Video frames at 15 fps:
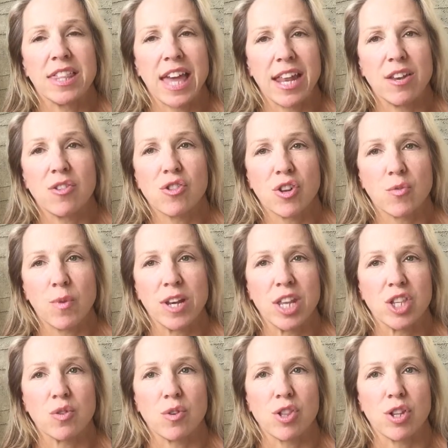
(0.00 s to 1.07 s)
then sort of
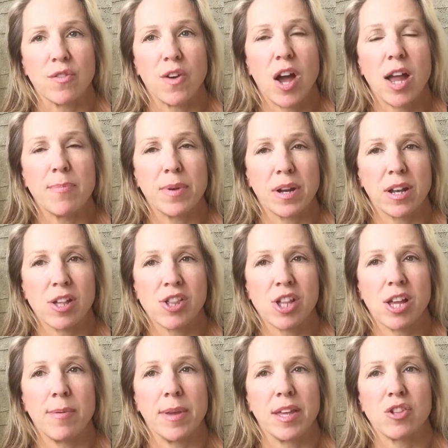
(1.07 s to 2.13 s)
went into a sort of
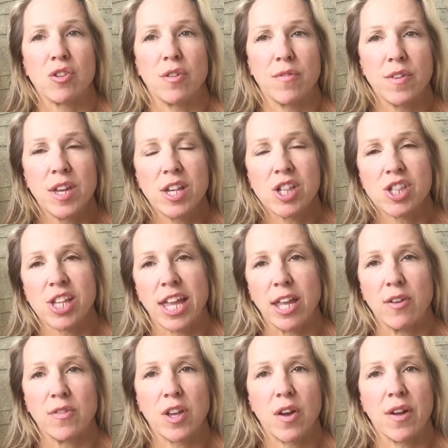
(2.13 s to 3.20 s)
hyperglycemic sort of
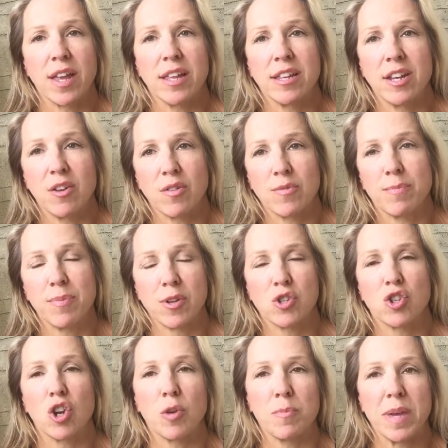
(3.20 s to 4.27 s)
state of going,
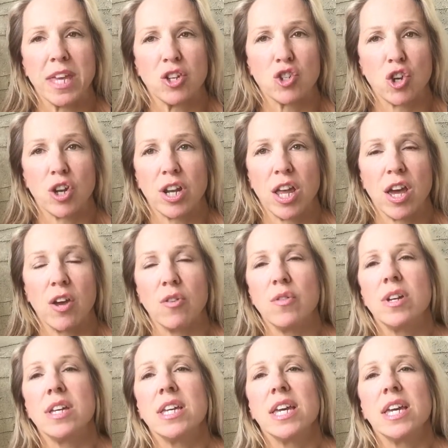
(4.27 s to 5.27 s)
sugar peak, sugar low.